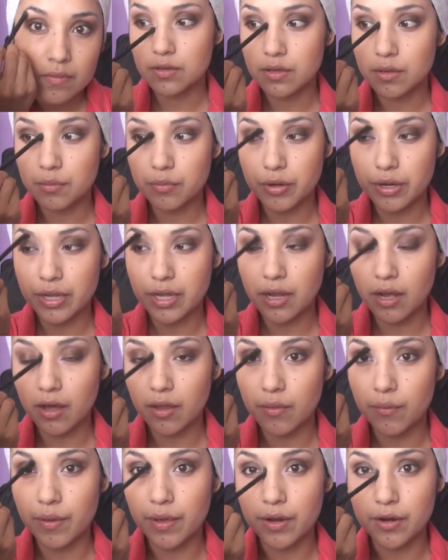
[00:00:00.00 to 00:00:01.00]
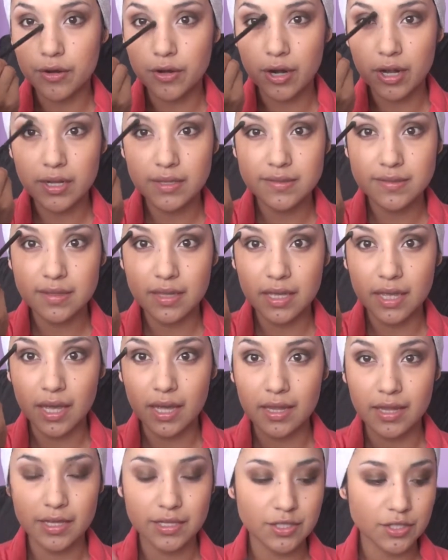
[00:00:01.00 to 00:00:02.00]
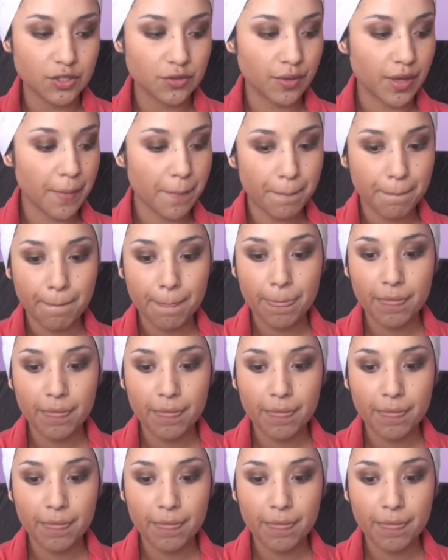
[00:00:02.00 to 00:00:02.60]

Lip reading: You can bring it all the way across like I like to do it.